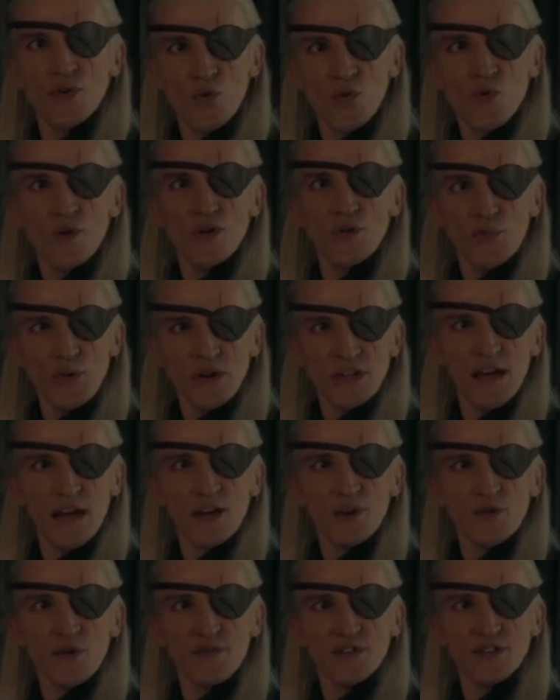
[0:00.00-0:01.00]
her
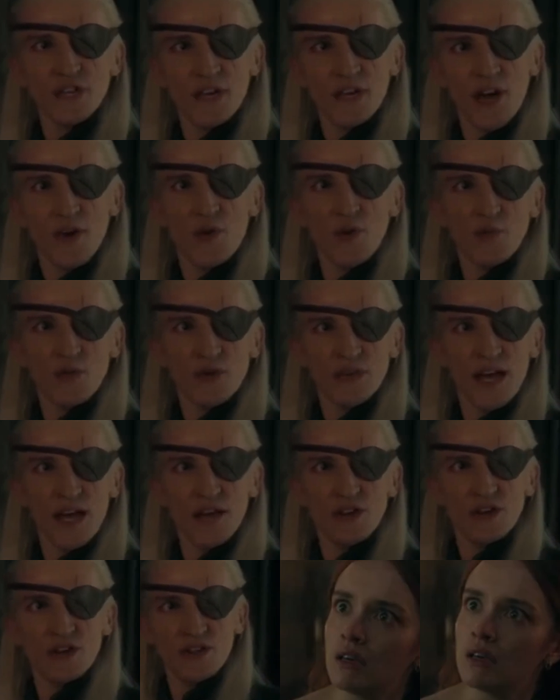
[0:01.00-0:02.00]
daughter.
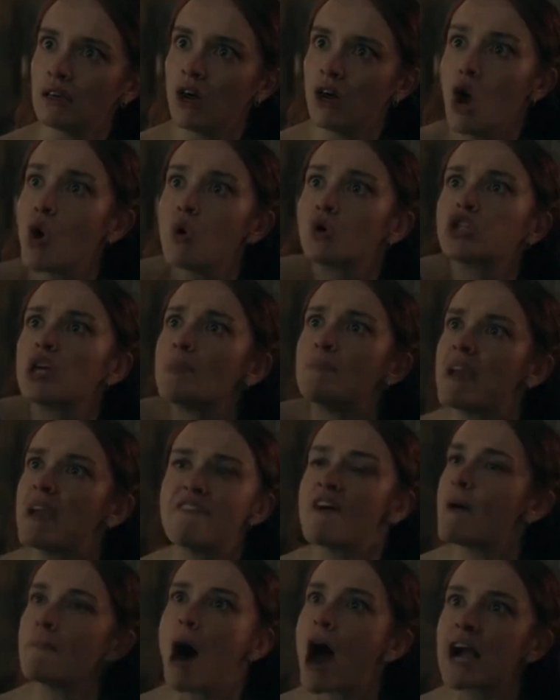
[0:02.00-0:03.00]
Finally, like
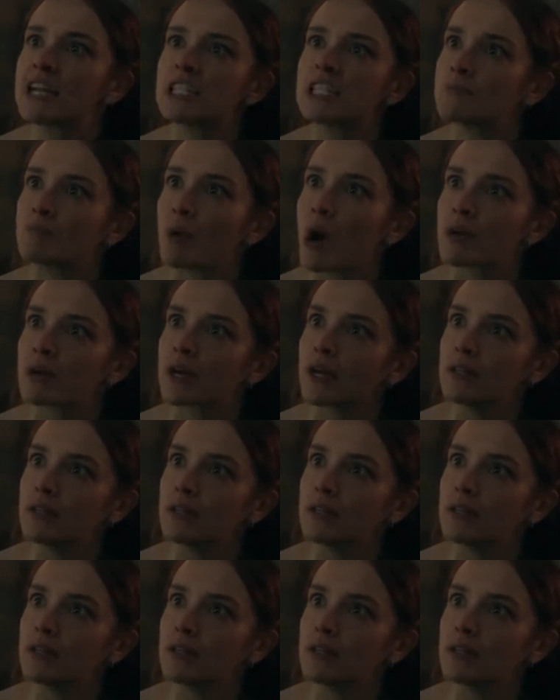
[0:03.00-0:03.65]
scolding her kids for